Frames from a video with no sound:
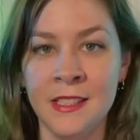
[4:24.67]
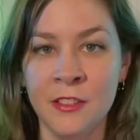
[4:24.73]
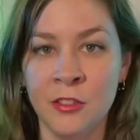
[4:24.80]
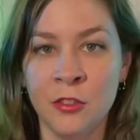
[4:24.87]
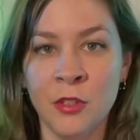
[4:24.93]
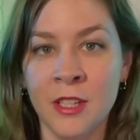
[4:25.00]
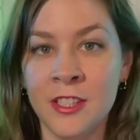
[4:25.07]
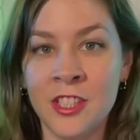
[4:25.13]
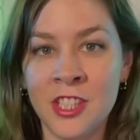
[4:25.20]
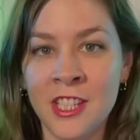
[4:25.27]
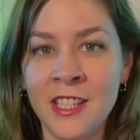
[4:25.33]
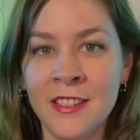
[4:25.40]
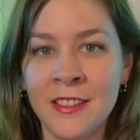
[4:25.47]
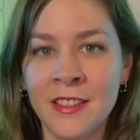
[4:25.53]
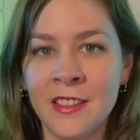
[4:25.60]
it
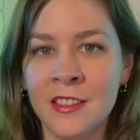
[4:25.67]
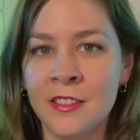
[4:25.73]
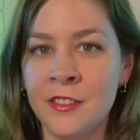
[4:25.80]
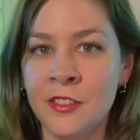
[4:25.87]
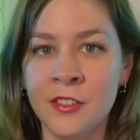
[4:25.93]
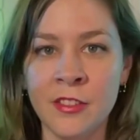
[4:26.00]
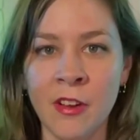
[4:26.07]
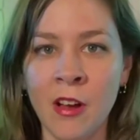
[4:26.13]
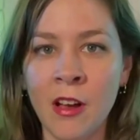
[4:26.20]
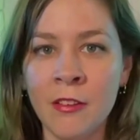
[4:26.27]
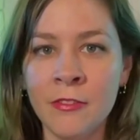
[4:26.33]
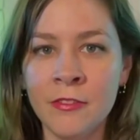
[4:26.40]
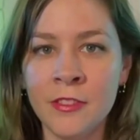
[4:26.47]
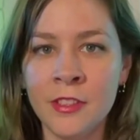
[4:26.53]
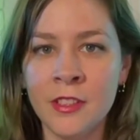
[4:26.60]
crunchy,
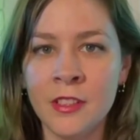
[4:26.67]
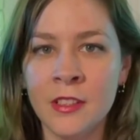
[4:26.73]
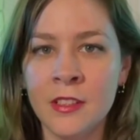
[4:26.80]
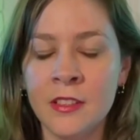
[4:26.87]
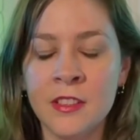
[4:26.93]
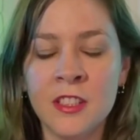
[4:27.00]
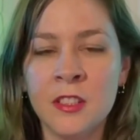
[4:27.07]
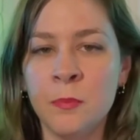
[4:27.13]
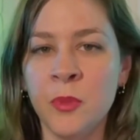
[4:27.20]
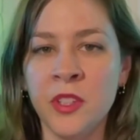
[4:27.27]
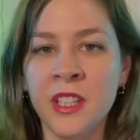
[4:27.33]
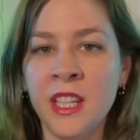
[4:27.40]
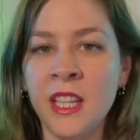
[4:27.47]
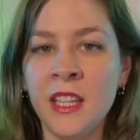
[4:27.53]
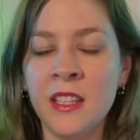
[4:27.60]
soft,
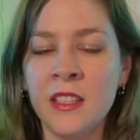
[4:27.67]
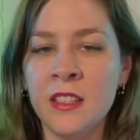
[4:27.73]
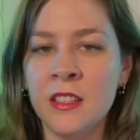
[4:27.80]
springy,